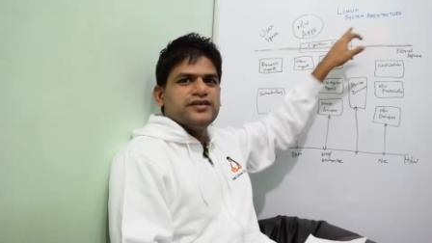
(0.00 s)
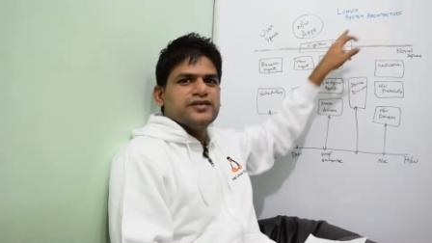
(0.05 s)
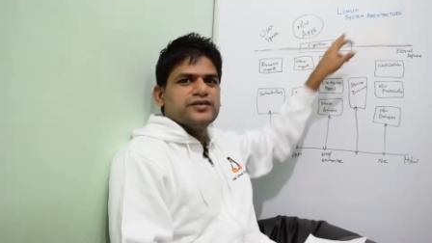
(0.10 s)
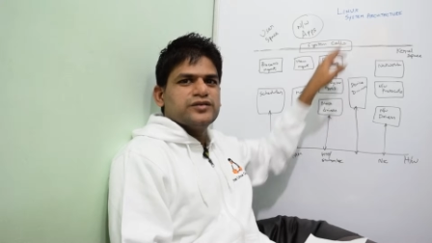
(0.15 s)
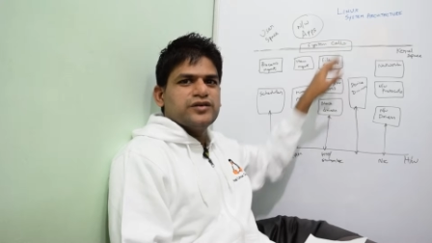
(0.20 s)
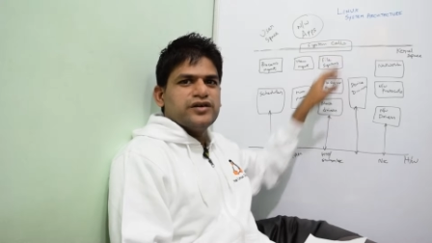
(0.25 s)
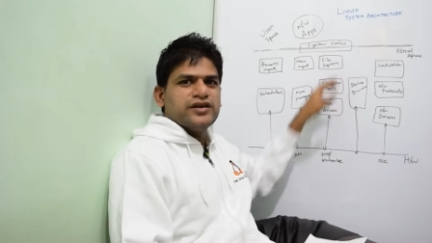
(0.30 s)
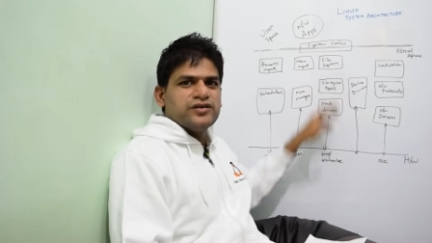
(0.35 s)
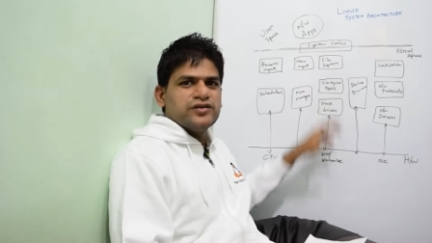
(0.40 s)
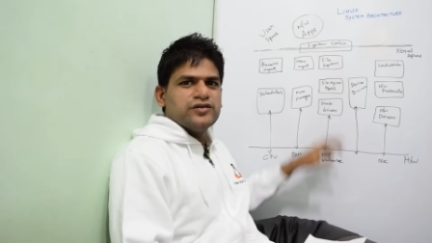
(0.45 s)

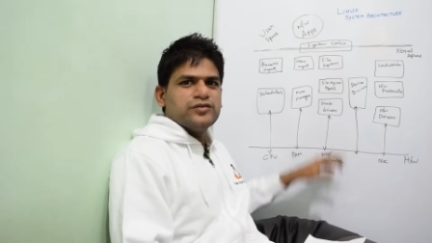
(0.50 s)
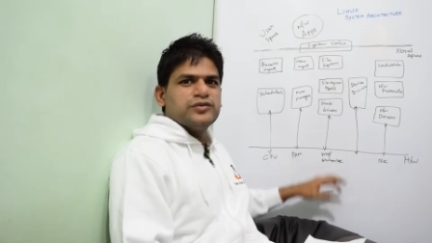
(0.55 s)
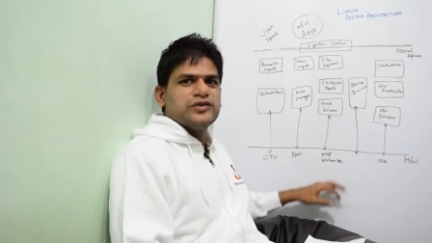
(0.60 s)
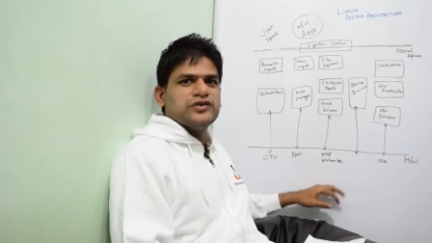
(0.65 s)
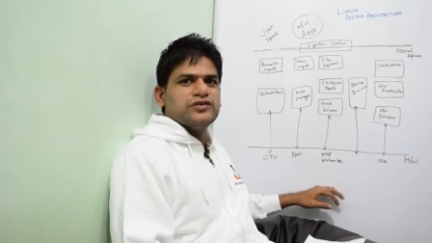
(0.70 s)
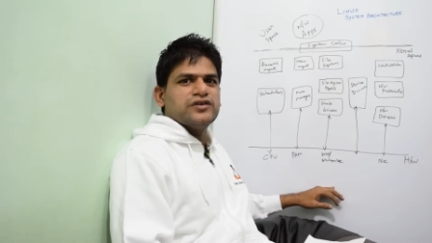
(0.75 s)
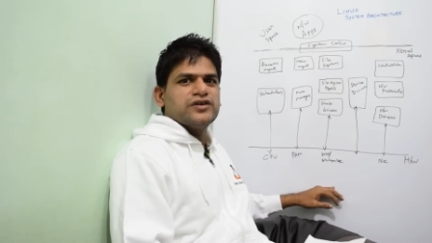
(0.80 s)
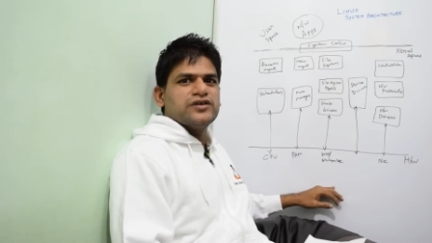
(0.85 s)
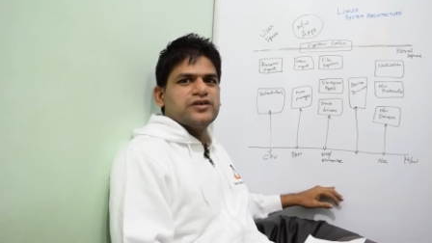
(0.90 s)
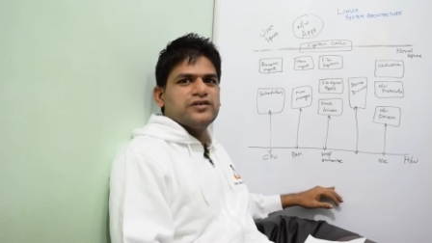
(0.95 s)
So I hope
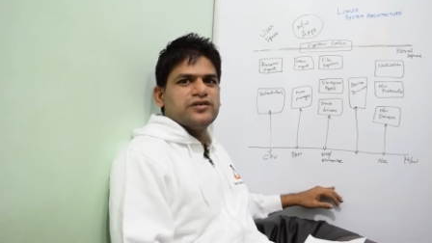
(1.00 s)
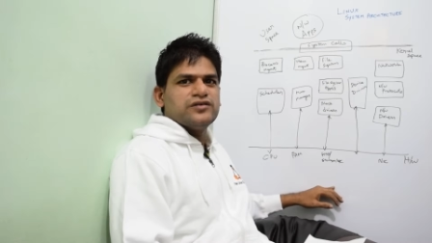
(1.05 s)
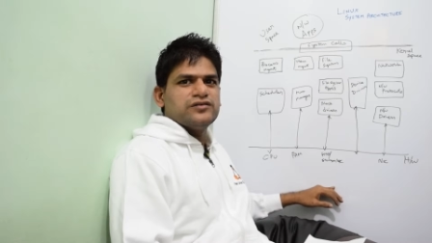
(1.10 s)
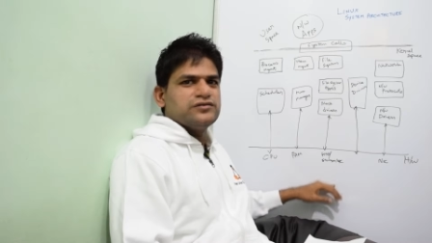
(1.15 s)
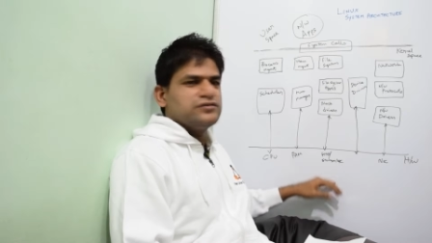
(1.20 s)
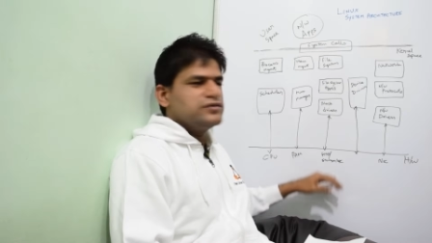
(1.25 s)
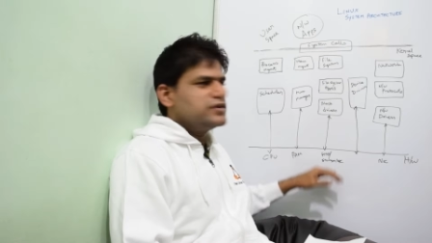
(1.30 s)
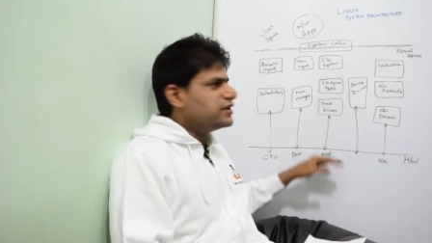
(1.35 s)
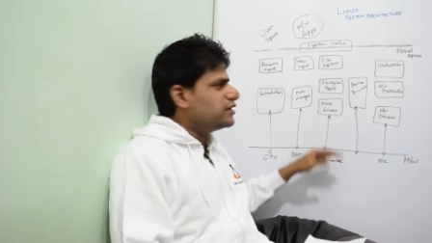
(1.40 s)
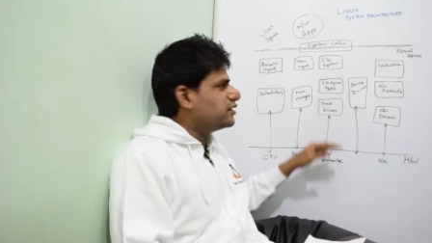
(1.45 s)
you are
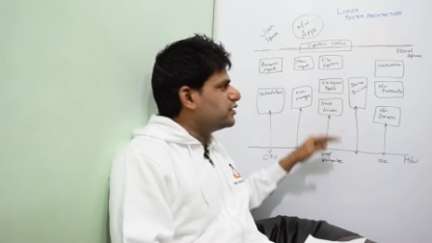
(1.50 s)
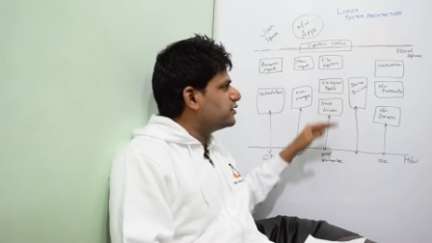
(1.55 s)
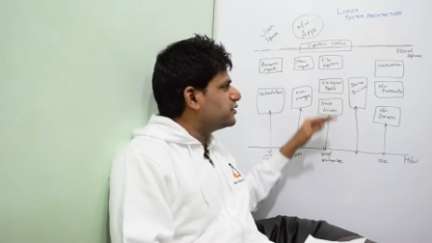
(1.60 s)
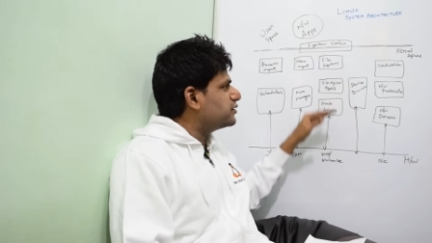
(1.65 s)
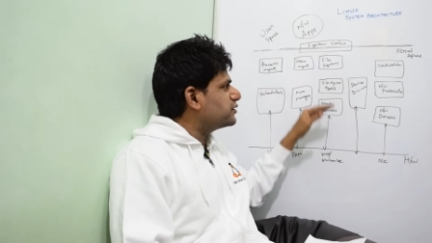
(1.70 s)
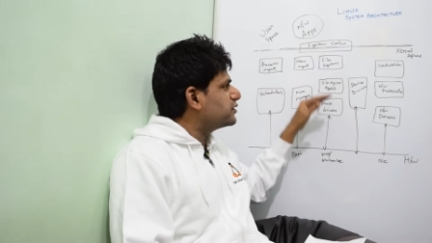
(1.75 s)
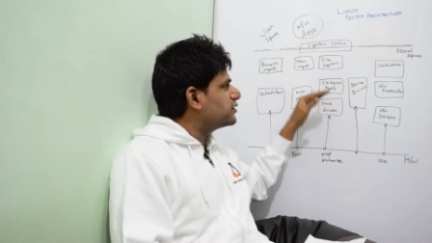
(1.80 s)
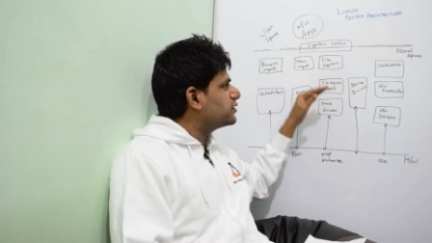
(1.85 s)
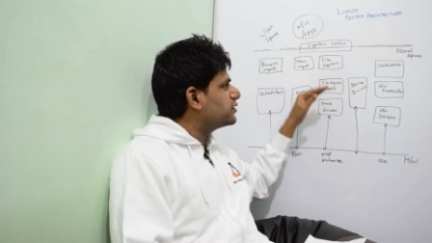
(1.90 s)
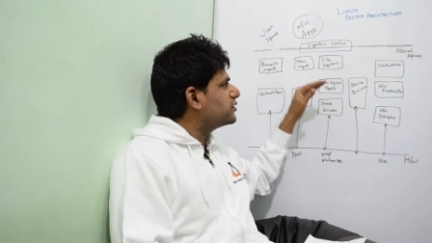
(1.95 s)

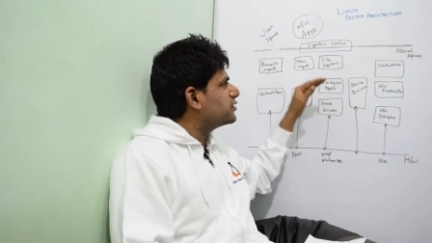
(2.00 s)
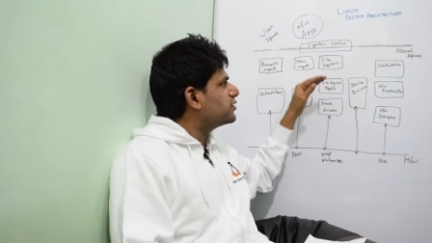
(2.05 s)
now